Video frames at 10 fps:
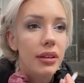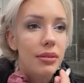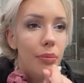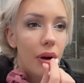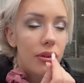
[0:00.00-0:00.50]
like
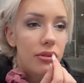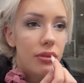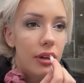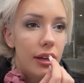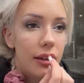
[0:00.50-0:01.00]
some personal
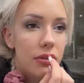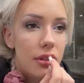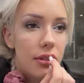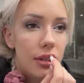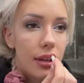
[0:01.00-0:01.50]
negatives
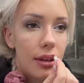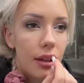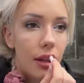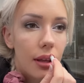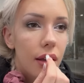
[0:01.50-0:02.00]
this year,
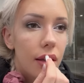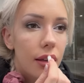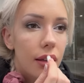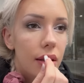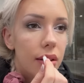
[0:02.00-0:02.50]
like
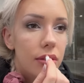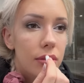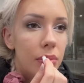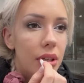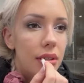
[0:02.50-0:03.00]
other than
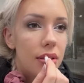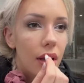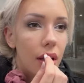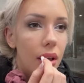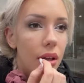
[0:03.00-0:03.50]
just being
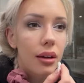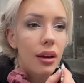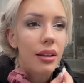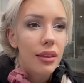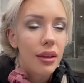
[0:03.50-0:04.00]
sick.
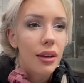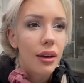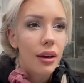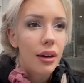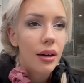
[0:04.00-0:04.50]
I think
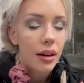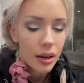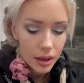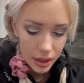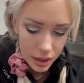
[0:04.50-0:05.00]

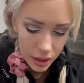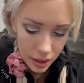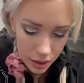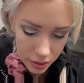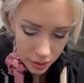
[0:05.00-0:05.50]

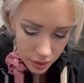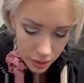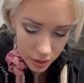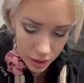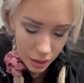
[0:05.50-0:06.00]
I
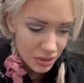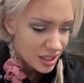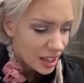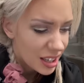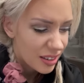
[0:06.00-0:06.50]
have been
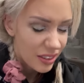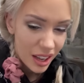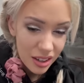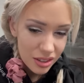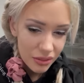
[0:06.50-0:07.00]
taken
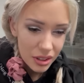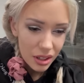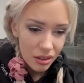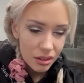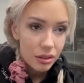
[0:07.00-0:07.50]
advantage of a
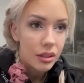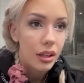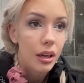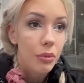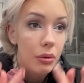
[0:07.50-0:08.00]
little, and
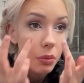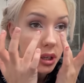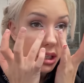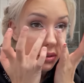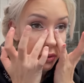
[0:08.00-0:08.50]
then I probably
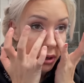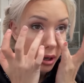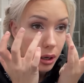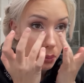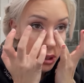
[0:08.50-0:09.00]
need to figure
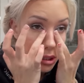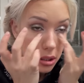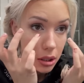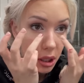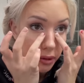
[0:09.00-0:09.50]
out a means
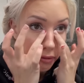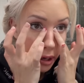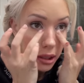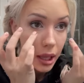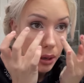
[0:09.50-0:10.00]
to like
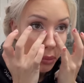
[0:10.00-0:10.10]
vet that